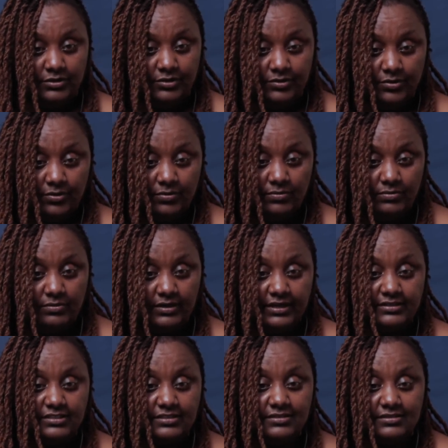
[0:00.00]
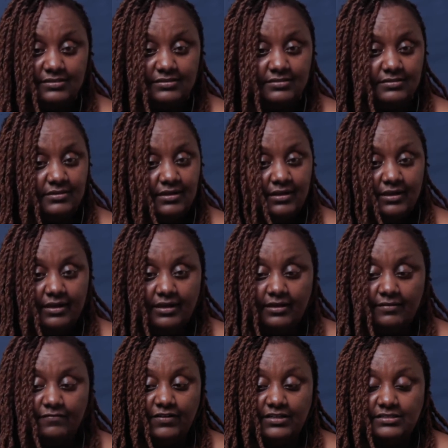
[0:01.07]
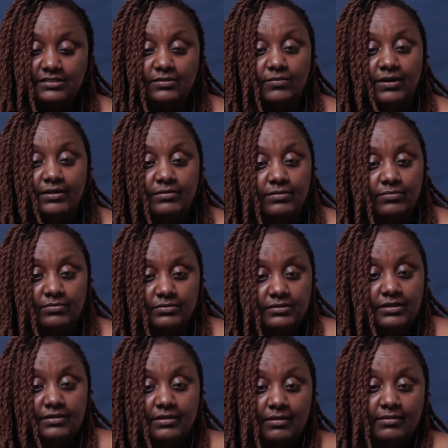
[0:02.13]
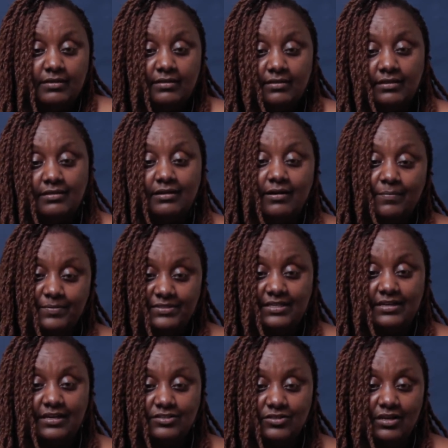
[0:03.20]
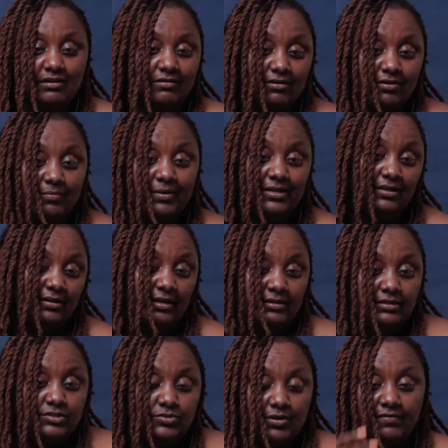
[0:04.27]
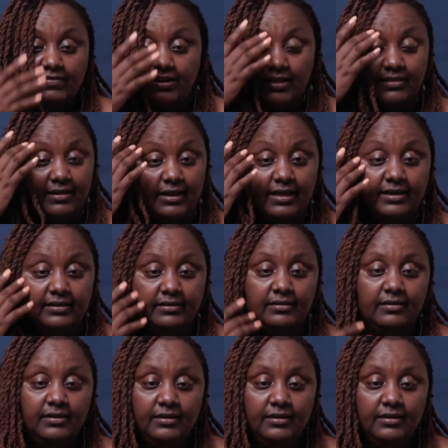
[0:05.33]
and just, in fact, the therapist had actually recommended I need to have another line.